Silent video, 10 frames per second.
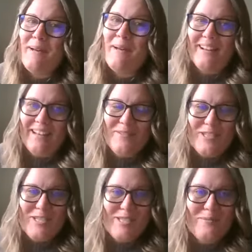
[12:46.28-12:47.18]
Not many
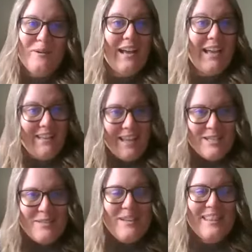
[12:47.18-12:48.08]
people know about it,
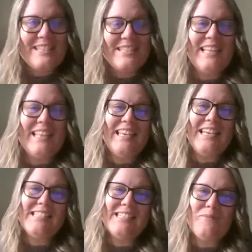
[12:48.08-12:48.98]
which is why I like
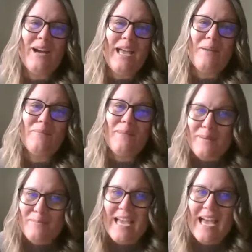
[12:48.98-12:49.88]
doing things like this and
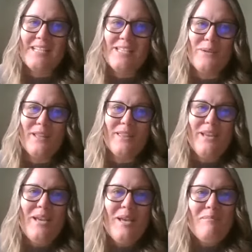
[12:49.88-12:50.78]
why I'm
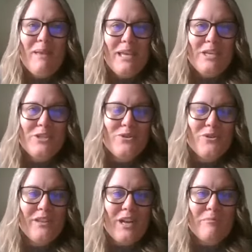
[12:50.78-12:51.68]
tasked with
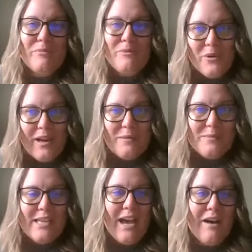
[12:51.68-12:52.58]
making sure that our
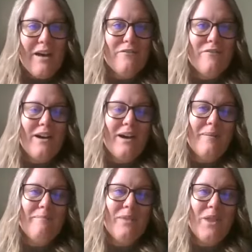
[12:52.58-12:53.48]
programs have
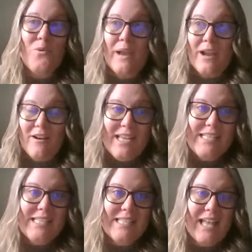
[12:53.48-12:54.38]

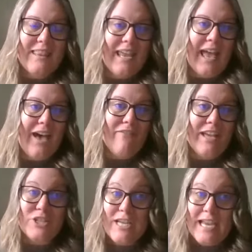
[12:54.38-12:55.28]
awareness, that they have
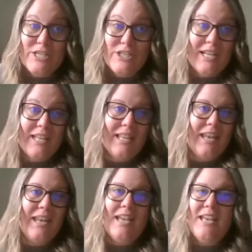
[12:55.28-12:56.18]
education,
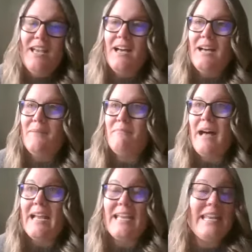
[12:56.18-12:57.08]
that
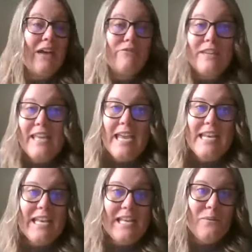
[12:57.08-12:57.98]
I can
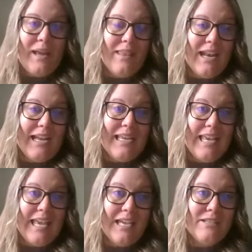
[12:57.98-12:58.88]
advocate any way that I
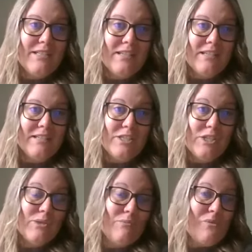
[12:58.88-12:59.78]
can to
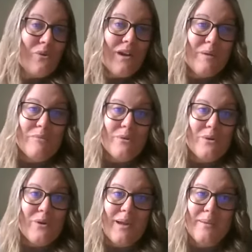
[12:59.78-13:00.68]
support our
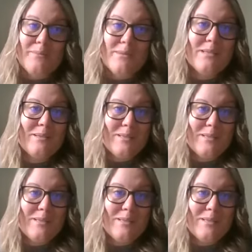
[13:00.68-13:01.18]
programs.